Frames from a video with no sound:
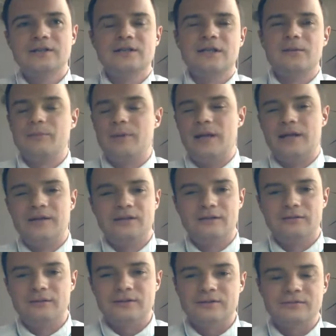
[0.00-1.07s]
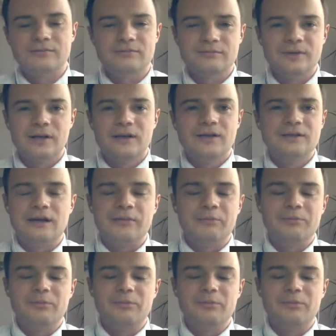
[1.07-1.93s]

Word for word: they made even some